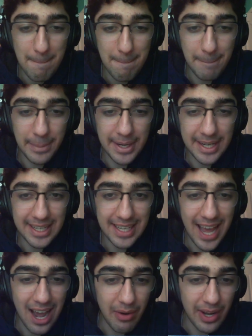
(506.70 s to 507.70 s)
but
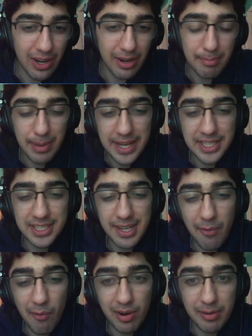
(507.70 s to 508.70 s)
now I got impatient
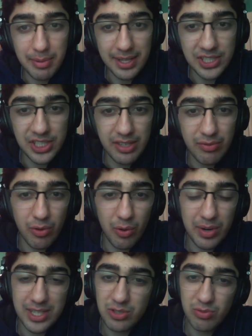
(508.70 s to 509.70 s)
and wanted to play g4
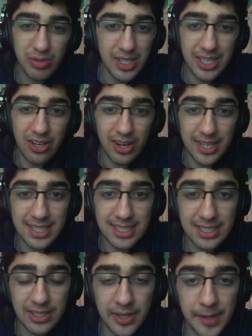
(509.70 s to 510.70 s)
when it's really not
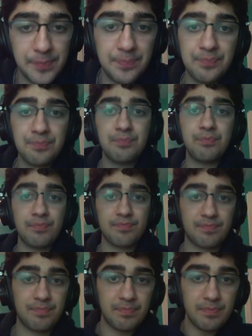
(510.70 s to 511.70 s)
necessary.
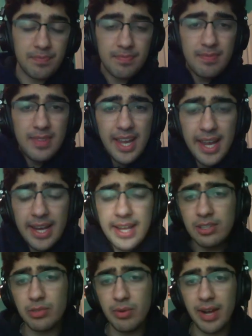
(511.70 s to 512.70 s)
And
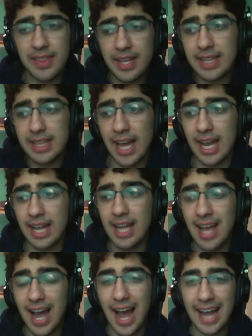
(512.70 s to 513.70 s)
here's where I think that
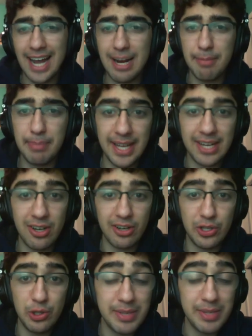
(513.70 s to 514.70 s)
I kind of played on
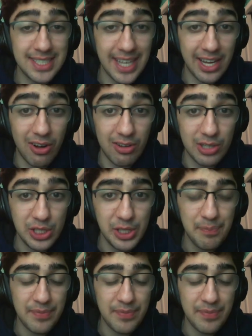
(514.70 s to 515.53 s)
human psychology.